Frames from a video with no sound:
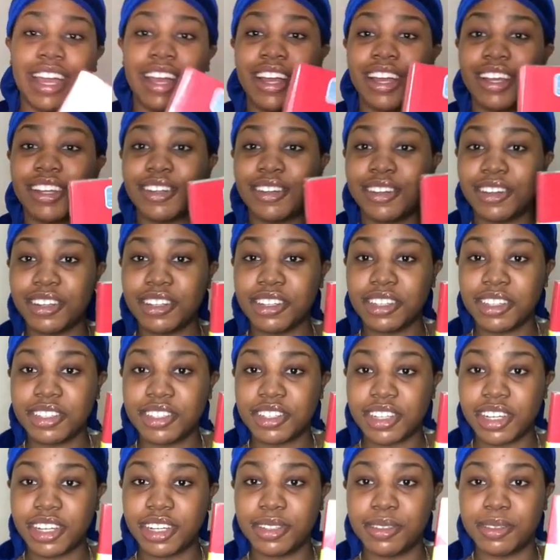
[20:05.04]
I've got a new
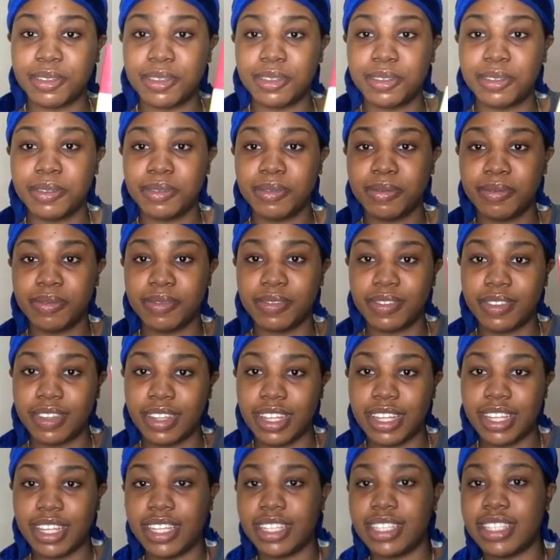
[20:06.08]
journal.
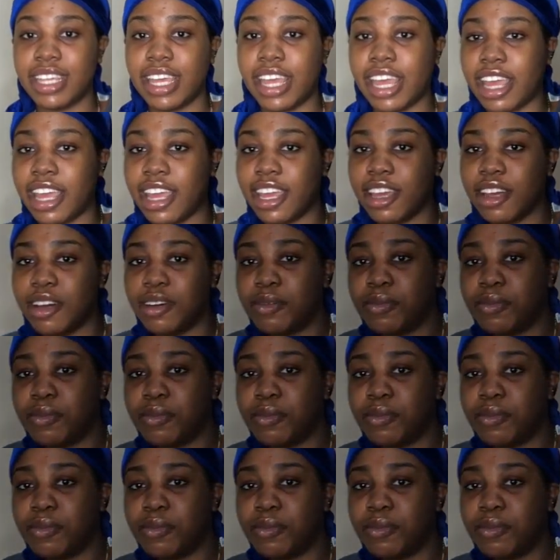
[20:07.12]
It's a